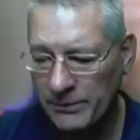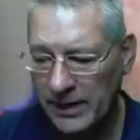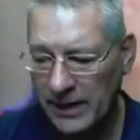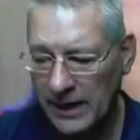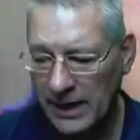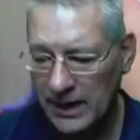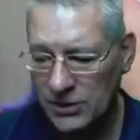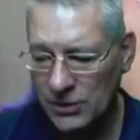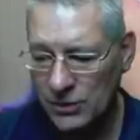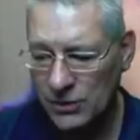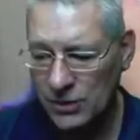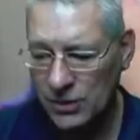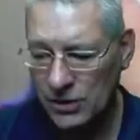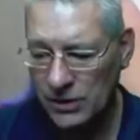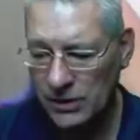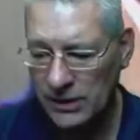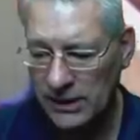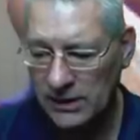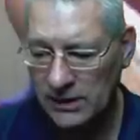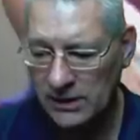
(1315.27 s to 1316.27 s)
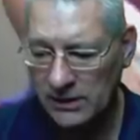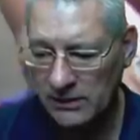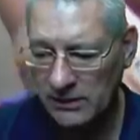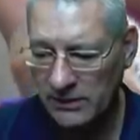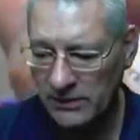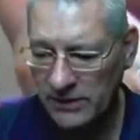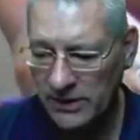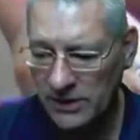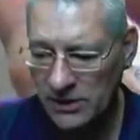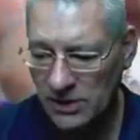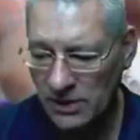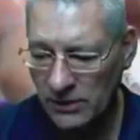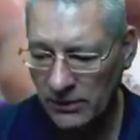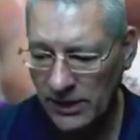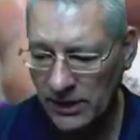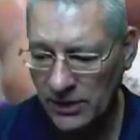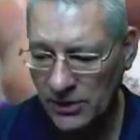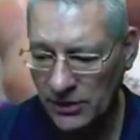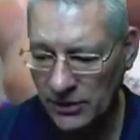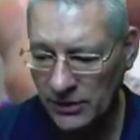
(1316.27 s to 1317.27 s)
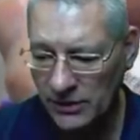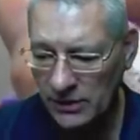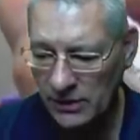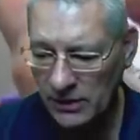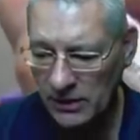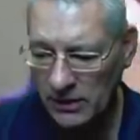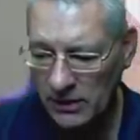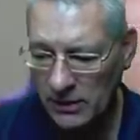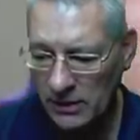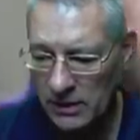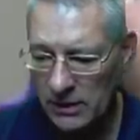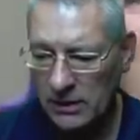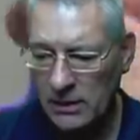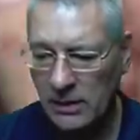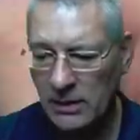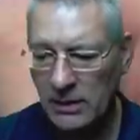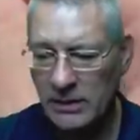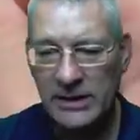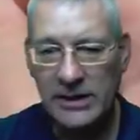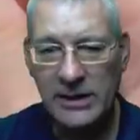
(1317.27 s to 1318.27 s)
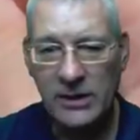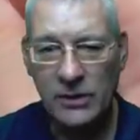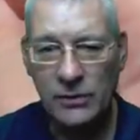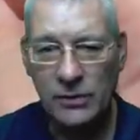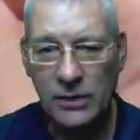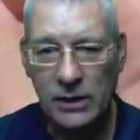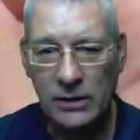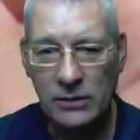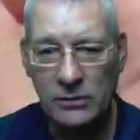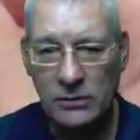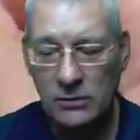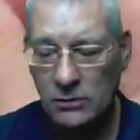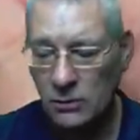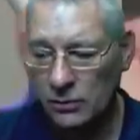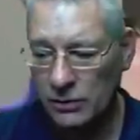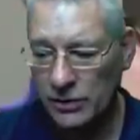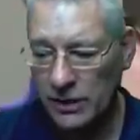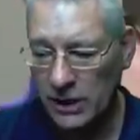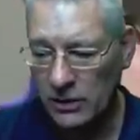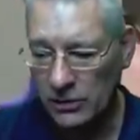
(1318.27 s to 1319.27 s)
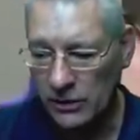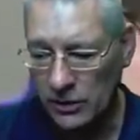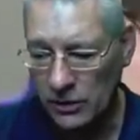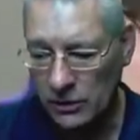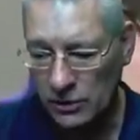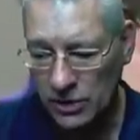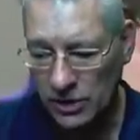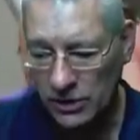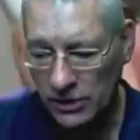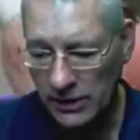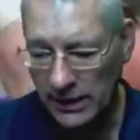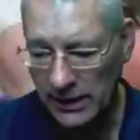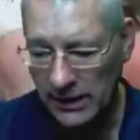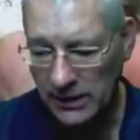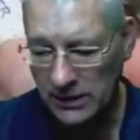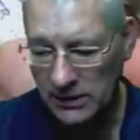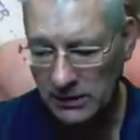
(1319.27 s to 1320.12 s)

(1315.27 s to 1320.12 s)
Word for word: As you turn it this direction, the Uno will know that you're turning it